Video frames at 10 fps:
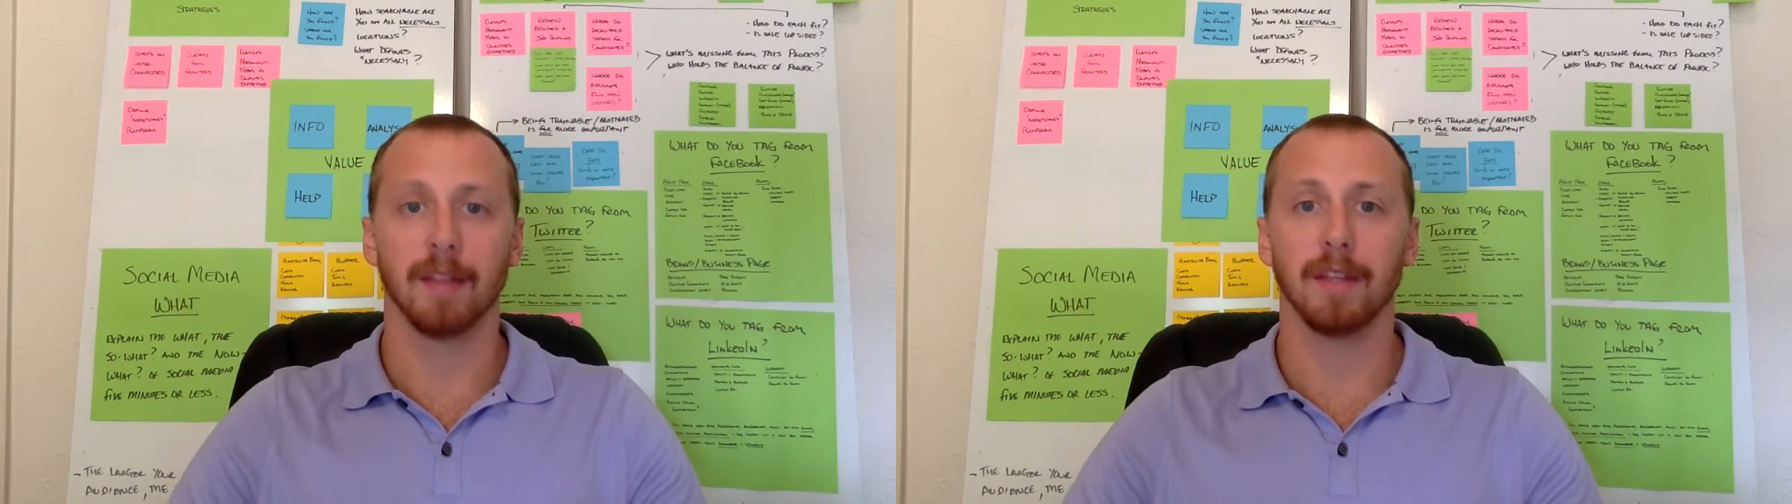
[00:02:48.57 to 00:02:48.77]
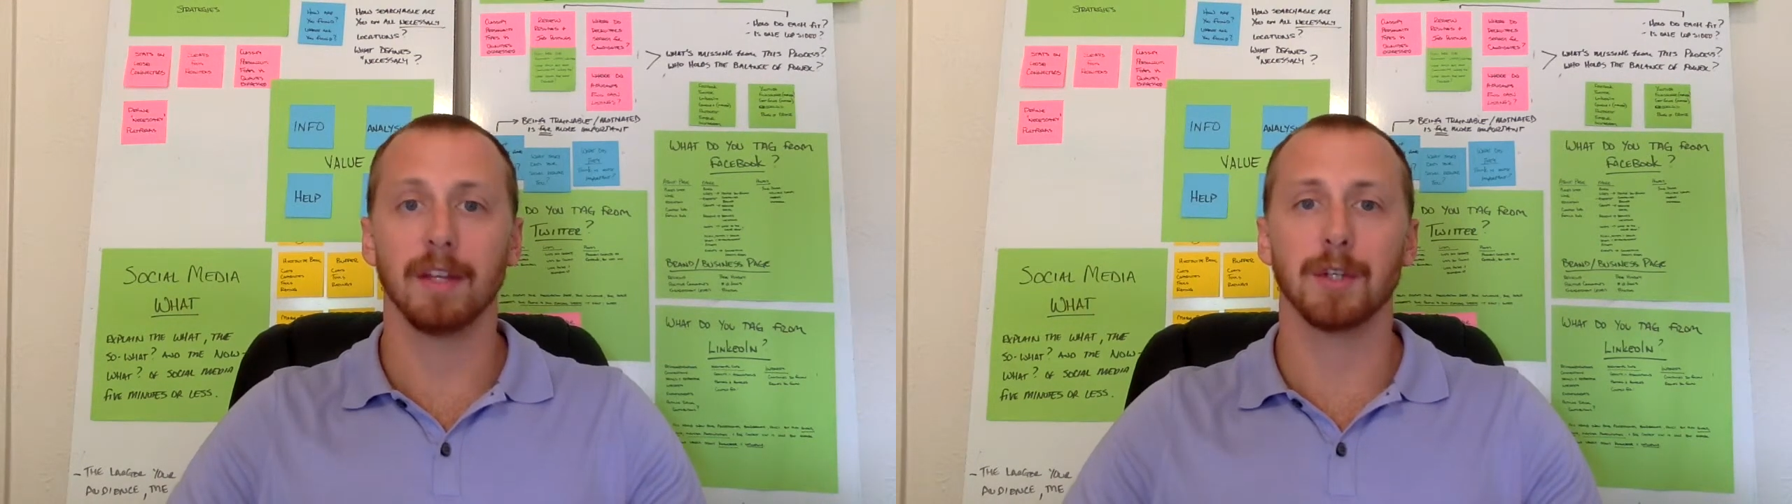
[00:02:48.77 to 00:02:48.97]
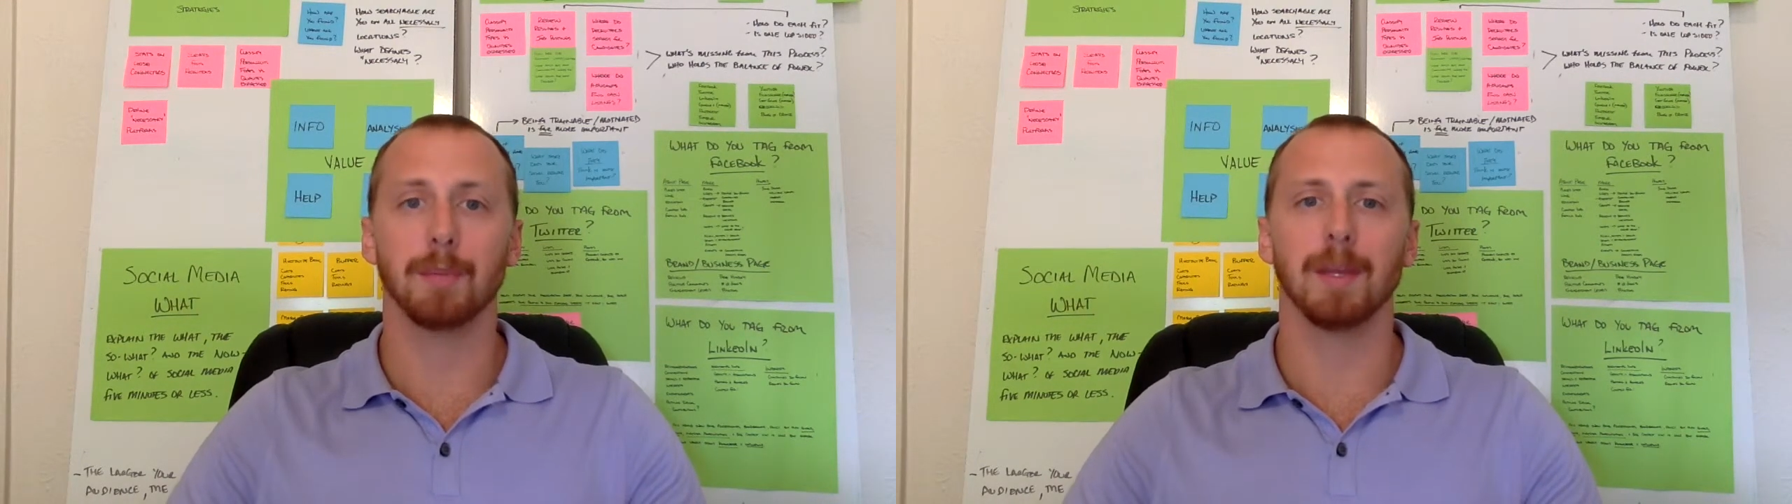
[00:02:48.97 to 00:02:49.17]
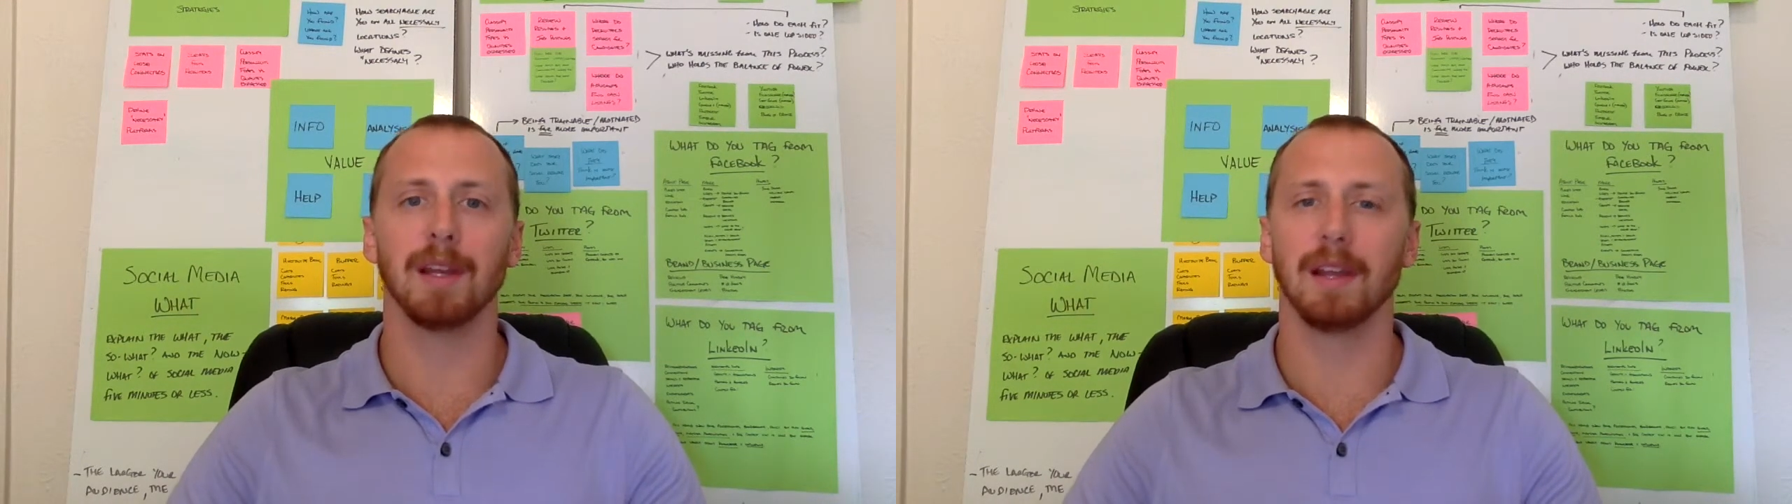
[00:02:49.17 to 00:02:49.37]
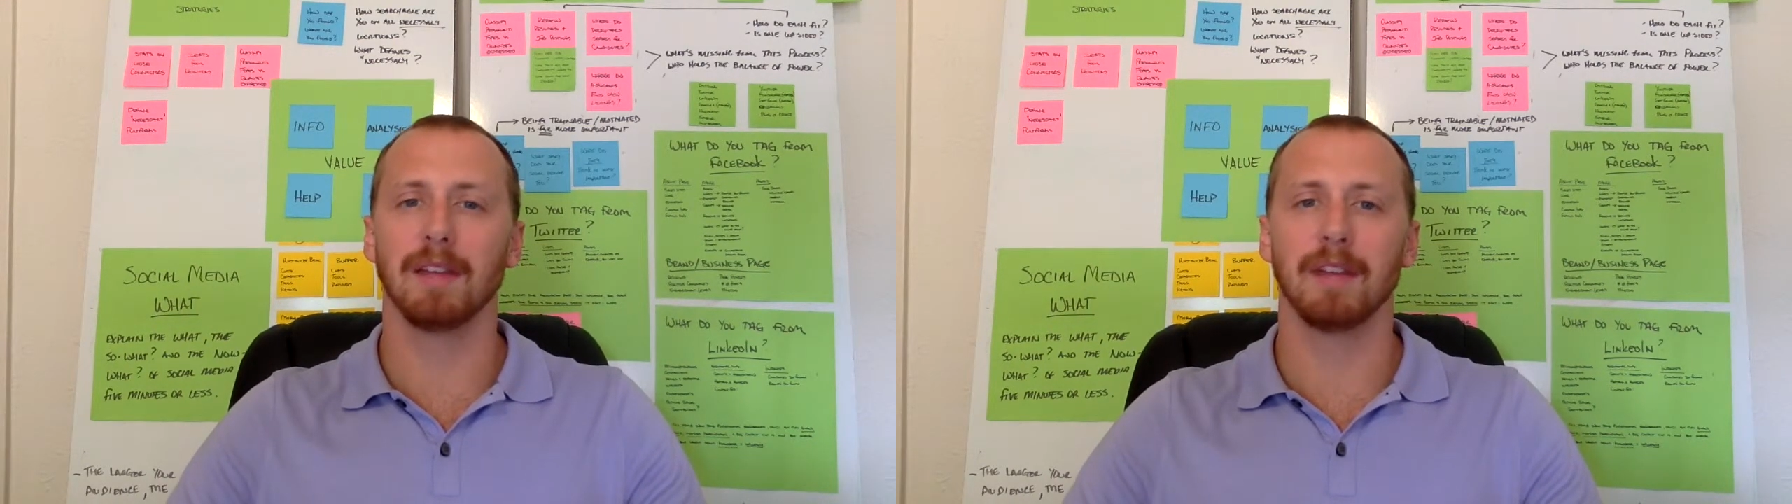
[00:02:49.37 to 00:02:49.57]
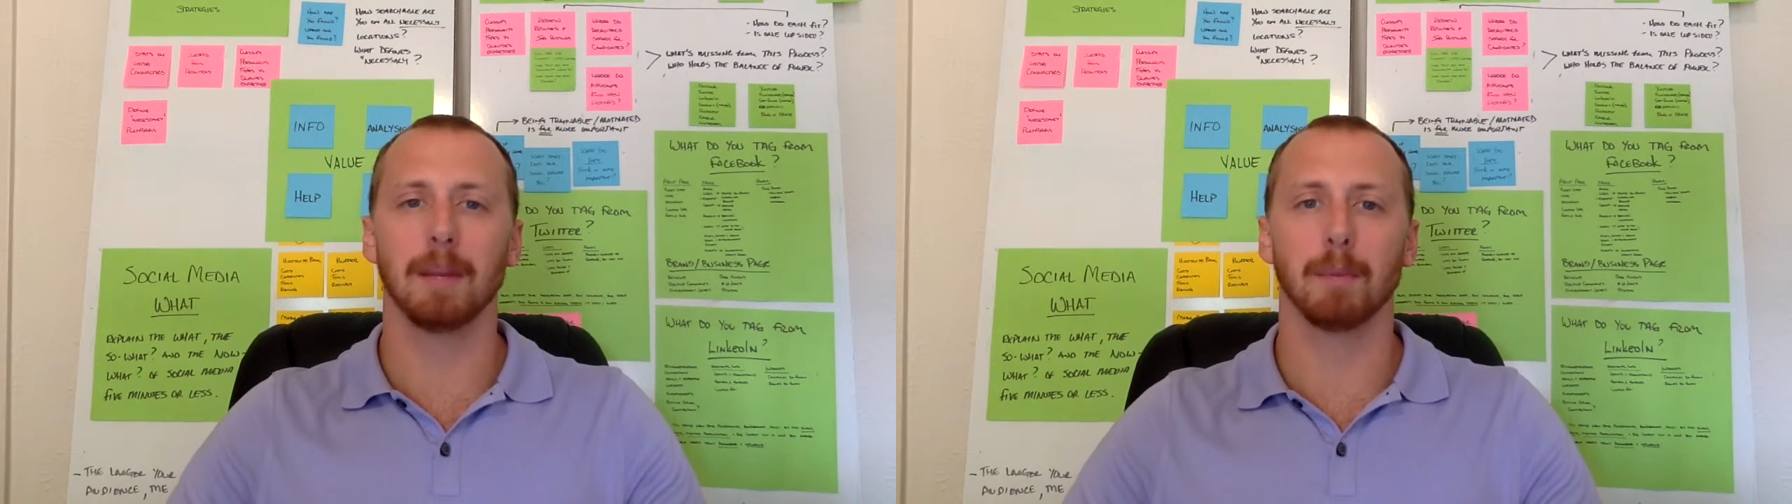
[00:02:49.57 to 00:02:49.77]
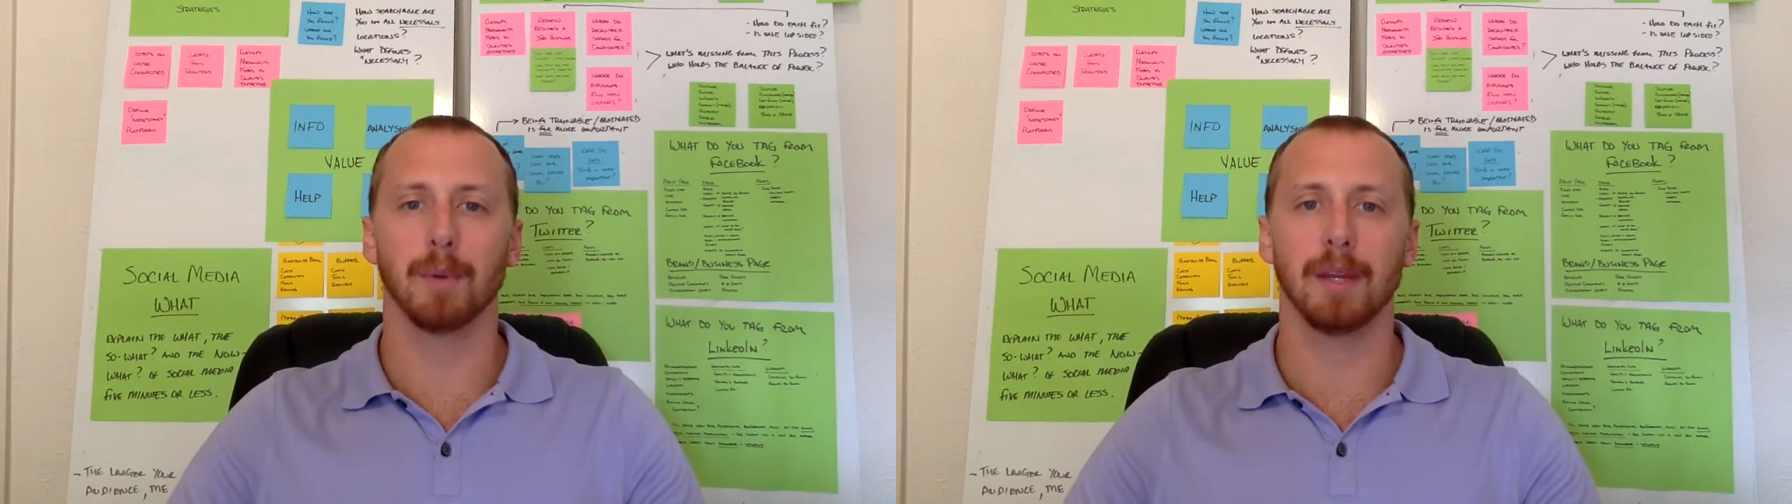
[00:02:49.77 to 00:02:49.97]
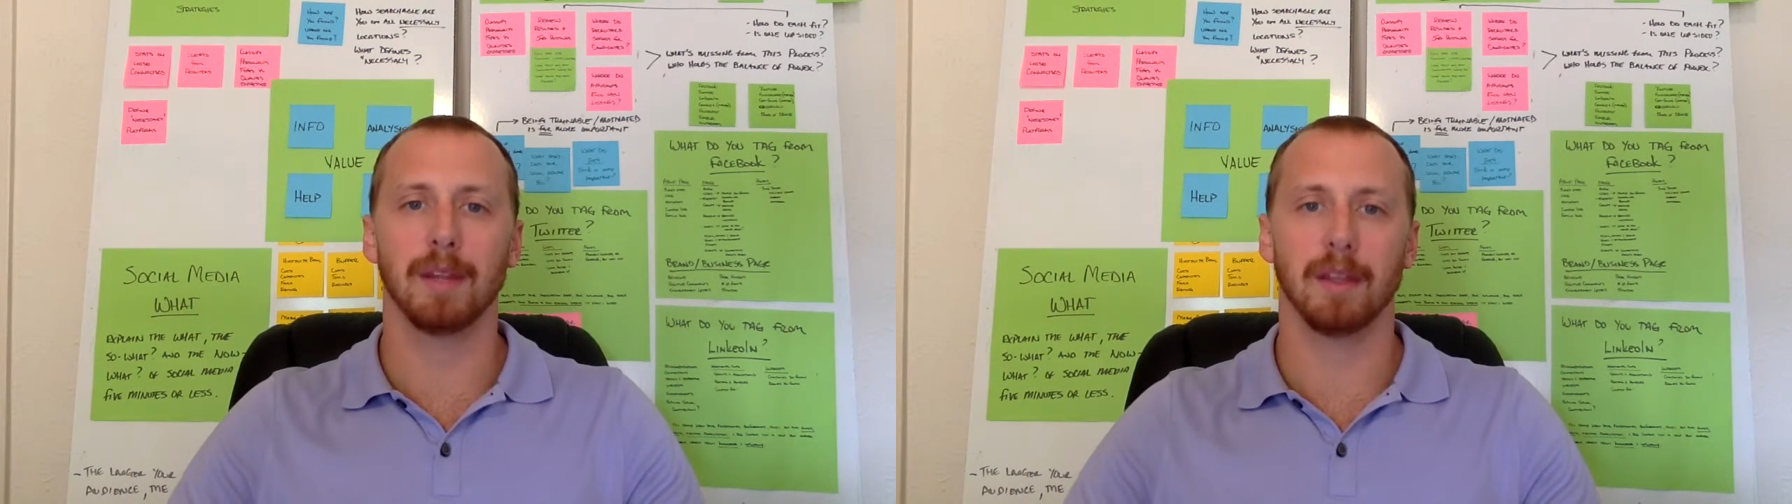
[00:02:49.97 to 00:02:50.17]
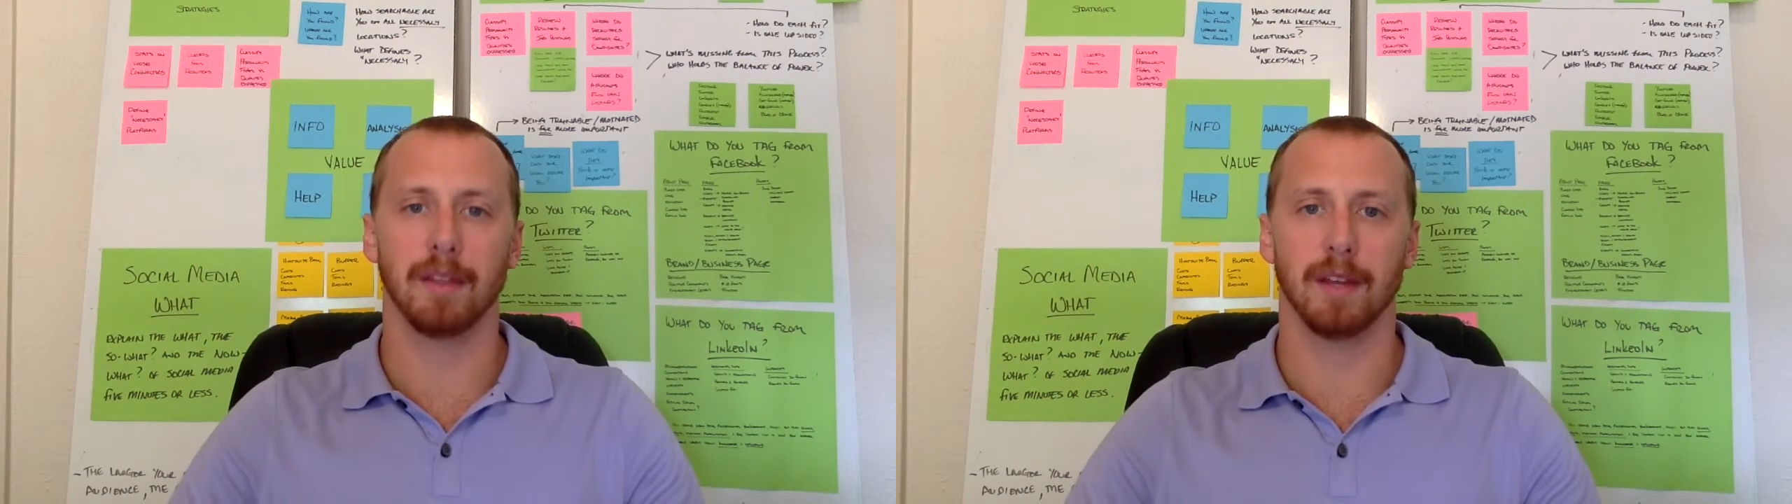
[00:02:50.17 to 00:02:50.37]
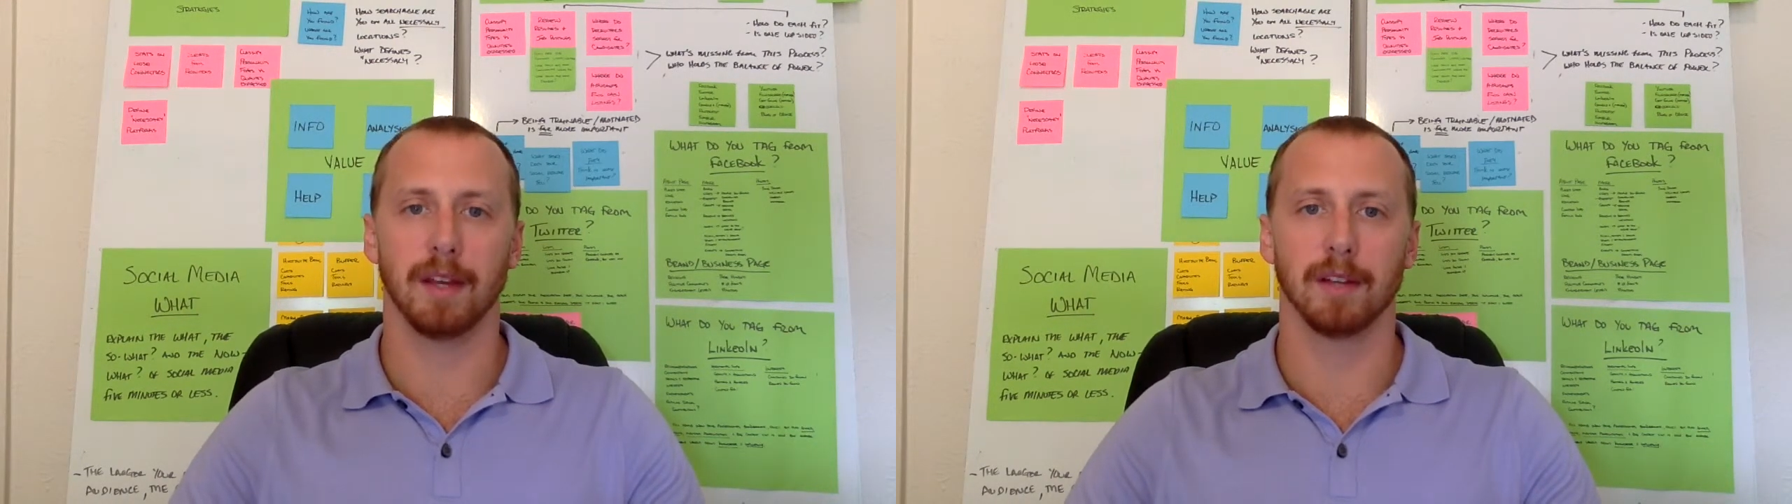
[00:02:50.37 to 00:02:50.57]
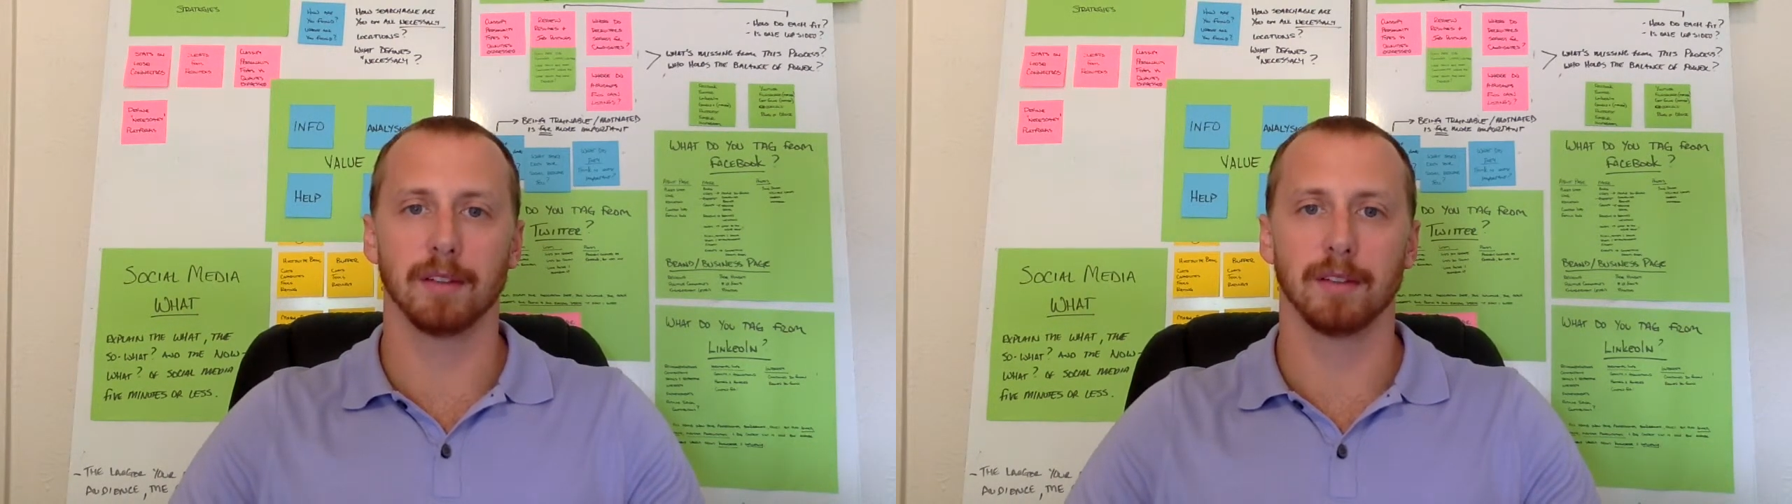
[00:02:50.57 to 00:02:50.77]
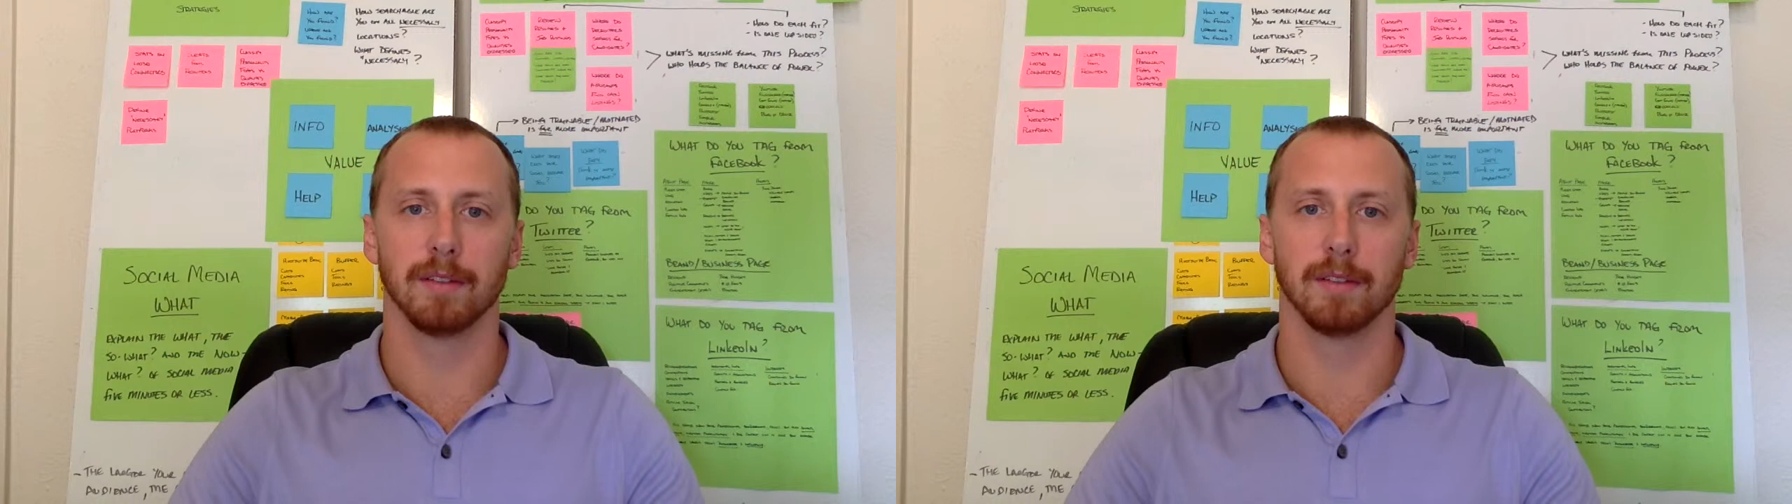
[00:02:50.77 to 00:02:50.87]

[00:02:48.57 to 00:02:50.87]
These should be living, breathing things.